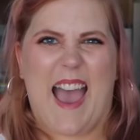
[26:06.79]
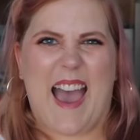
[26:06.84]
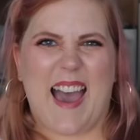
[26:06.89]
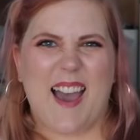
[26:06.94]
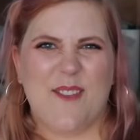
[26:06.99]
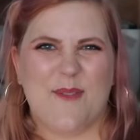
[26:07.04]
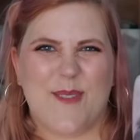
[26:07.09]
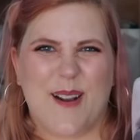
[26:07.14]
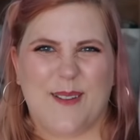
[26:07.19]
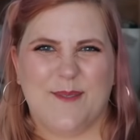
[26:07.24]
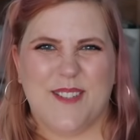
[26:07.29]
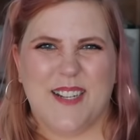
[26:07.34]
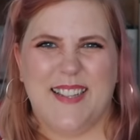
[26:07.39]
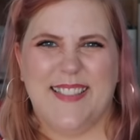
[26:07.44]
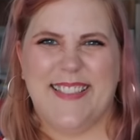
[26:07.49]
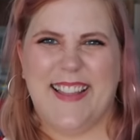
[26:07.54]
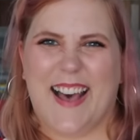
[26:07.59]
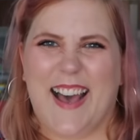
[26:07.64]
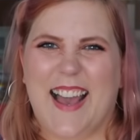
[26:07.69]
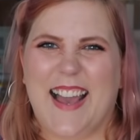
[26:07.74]
I rhymed a
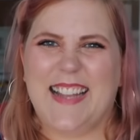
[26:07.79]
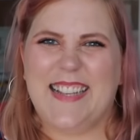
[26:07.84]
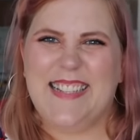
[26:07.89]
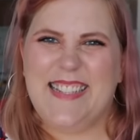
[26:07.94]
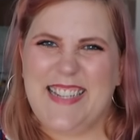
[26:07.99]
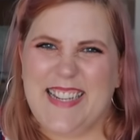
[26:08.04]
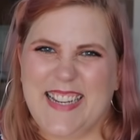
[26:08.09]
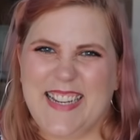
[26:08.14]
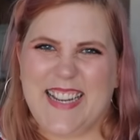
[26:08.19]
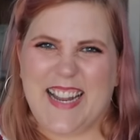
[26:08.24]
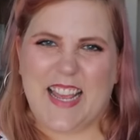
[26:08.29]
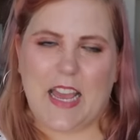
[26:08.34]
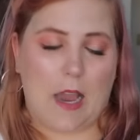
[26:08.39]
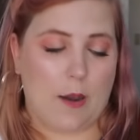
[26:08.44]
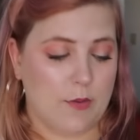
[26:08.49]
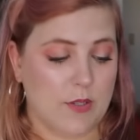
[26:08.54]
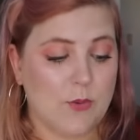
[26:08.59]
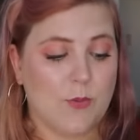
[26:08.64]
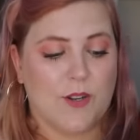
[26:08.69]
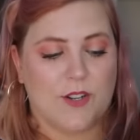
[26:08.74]
lot, I did it. I
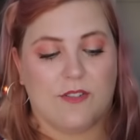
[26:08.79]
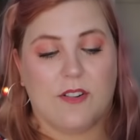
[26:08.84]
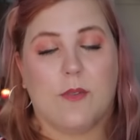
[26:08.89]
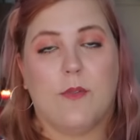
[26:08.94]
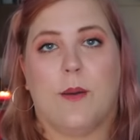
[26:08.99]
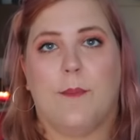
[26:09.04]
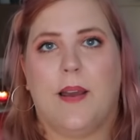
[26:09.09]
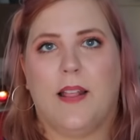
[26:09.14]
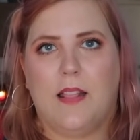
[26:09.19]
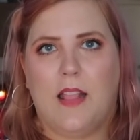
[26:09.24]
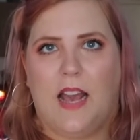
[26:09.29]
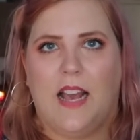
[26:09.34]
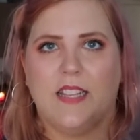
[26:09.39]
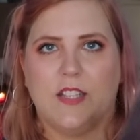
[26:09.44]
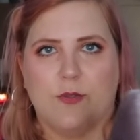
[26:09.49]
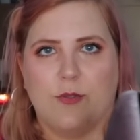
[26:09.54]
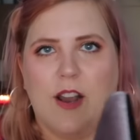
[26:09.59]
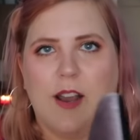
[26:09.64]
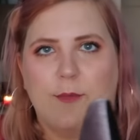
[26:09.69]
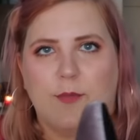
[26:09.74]
was wondering what my
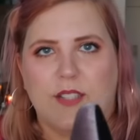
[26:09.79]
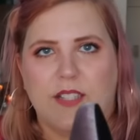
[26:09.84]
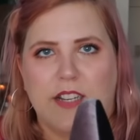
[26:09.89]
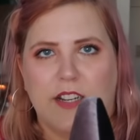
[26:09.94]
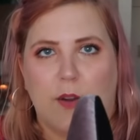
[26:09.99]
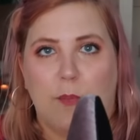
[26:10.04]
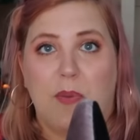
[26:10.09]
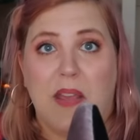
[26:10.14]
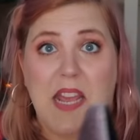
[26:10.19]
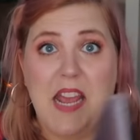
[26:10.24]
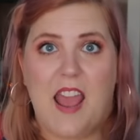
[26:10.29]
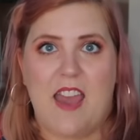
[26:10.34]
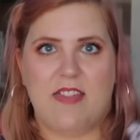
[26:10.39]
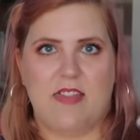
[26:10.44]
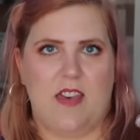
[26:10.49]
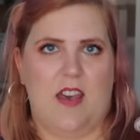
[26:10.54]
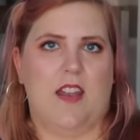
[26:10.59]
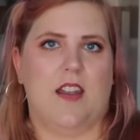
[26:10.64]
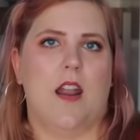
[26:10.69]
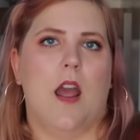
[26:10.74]
last rhyme was gonna be,
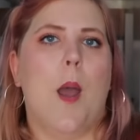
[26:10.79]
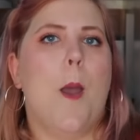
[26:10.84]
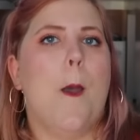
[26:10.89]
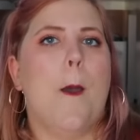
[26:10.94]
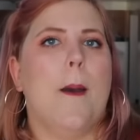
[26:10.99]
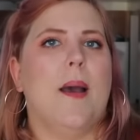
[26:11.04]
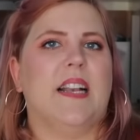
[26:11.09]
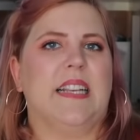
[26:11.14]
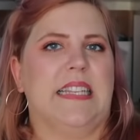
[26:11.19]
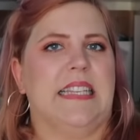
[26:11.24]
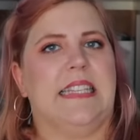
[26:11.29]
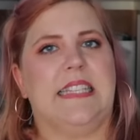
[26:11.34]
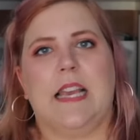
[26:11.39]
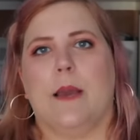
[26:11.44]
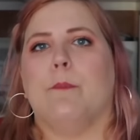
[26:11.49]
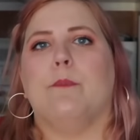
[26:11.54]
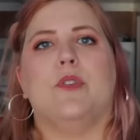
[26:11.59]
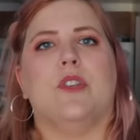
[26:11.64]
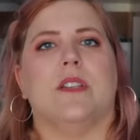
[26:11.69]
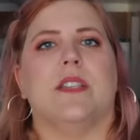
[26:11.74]
and then
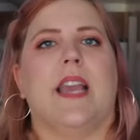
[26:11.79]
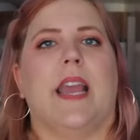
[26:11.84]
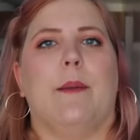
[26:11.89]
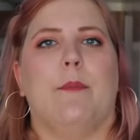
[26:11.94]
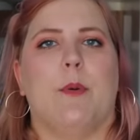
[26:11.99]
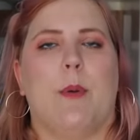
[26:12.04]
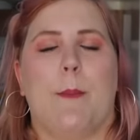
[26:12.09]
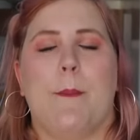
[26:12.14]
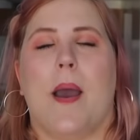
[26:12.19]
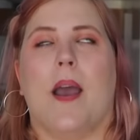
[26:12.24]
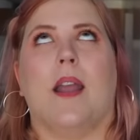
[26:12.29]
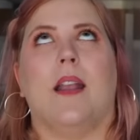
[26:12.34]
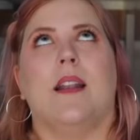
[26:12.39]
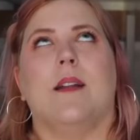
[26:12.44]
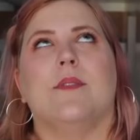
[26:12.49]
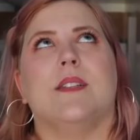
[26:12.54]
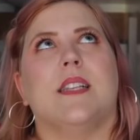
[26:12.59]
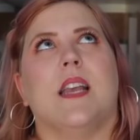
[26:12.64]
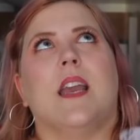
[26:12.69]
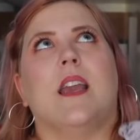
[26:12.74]
zip just came to my mind.
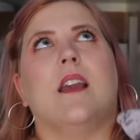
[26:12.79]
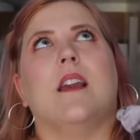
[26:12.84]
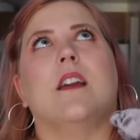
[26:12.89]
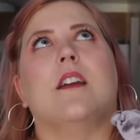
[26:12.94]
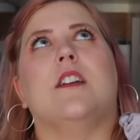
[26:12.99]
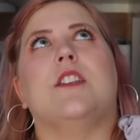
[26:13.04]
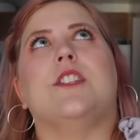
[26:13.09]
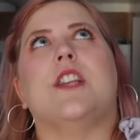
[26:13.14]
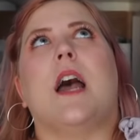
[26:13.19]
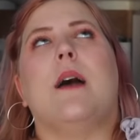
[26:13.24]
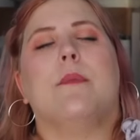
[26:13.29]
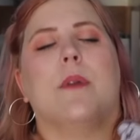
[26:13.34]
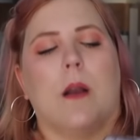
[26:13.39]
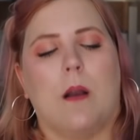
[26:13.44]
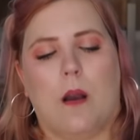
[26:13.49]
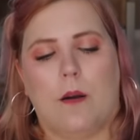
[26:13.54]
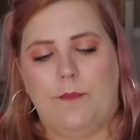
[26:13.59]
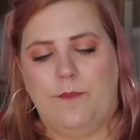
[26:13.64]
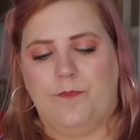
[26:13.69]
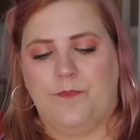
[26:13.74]
I was like, good job,
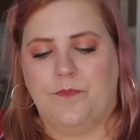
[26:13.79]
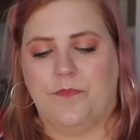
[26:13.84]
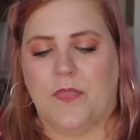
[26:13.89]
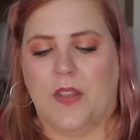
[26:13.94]
girl.